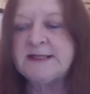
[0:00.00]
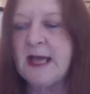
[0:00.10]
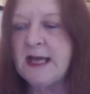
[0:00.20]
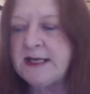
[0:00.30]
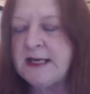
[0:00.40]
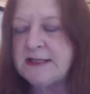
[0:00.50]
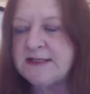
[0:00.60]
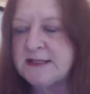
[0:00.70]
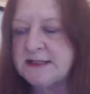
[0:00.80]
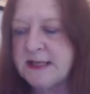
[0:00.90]
And it's
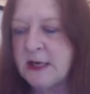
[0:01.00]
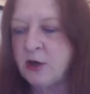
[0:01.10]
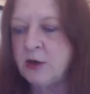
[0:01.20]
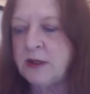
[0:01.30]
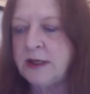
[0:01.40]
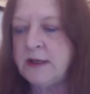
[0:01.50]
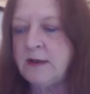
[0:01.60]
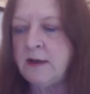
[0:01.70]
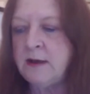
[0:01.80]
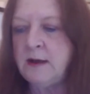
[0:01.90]
not
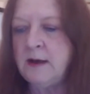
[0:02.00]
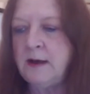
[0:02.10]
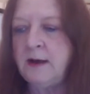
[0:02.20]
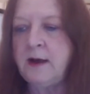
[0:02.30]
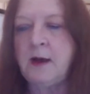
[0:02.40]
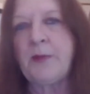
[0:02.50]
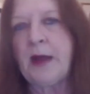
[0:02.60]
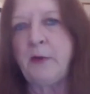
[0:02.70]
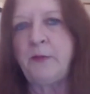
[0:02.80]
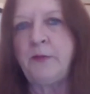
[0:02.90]
necessarily
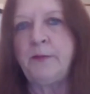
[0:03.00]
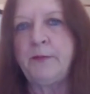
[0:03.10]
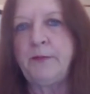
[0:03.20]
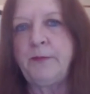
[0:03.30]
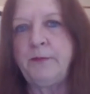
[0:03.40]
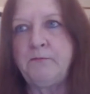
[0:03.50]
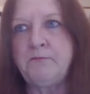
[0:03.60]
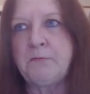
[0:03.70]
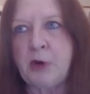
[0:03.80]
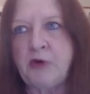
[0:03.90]
about
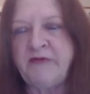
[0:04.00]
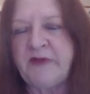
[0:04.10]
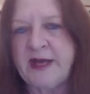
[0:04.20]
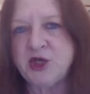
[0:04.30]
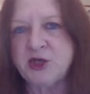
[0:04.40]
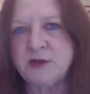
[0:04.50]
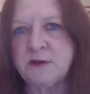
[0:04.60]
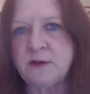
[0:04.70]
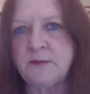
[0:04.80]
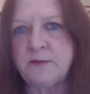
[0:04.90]

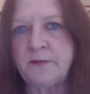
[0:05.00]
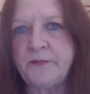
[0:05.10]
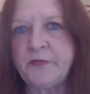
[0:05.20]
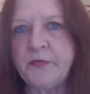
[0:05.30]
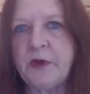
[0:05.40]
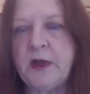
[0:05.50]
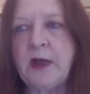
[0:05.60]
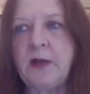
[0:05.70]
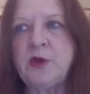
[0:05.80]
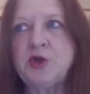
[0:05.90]
motivation,
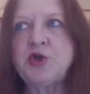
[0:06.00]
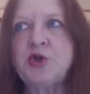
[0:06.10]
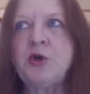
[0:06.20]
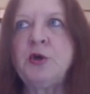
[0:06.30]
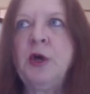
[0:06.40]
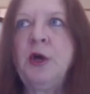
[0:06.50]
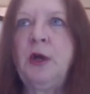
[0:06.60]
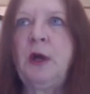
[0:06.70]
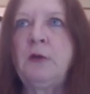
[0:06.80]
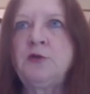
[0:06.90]
okay? I mean,
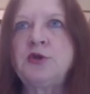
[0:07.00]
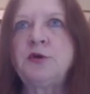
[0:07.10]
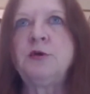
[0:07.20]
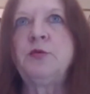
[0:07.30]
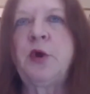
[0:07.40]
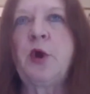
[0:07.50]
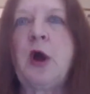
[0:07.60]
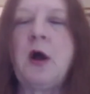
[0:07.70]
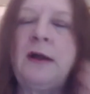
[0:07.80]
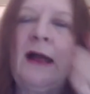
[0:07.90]
sure, I'm
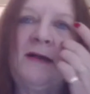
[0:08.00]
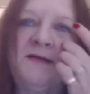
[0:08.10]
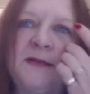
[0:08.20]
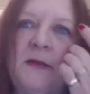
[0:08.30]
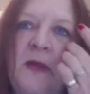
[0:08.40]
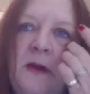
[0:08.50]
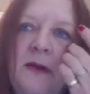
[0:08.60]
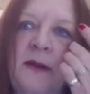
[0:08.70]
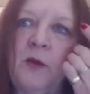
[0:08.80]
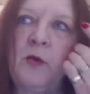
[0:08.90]
sure we all have
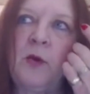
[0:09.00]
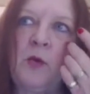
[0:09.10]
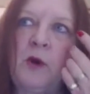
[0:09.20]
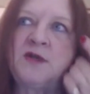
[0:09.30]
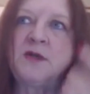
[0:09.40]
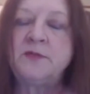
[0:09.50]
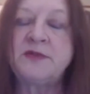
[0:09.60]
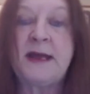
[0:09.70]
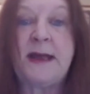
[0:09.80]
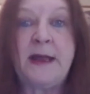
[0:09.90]
something that we want
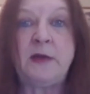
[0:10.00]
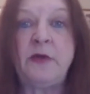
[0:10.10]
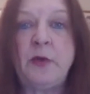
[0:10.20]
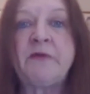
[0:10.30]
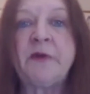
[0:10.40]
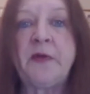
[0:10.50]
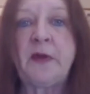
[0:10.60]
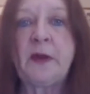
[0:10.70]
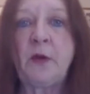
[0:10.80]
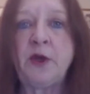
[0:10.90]
to obtain through
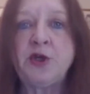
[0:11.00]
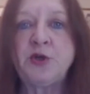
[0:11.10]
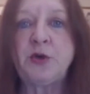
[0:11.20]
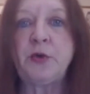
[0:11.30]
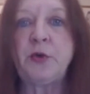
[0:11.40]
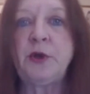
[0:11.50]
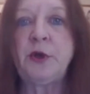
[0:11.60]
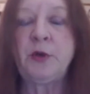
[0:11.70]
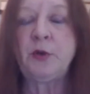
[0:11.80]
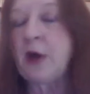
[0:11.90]
everything that we
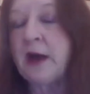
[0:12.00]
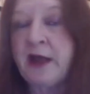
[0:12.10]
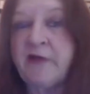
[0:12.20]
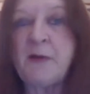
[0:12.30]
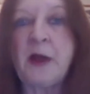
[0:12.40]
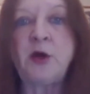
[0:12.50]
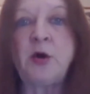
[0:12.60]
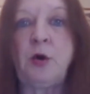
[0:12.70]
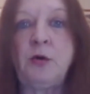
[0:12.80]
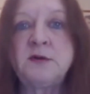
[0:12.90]
do, you know, and I have
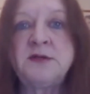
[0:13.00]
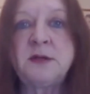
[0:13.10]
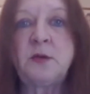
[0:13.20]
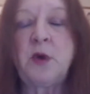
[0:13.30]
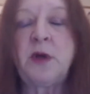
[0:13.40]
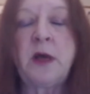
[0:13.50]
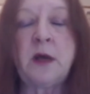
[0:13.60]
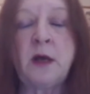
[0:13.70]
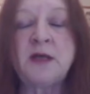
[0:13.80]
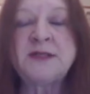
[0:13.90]
my goals and
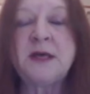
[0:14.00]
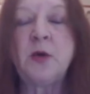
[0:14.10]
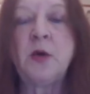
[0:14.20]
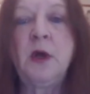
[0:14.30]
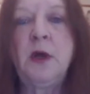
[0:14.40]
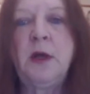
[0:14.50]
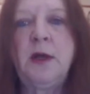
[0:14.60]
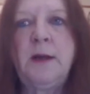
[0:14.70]
whatnot also.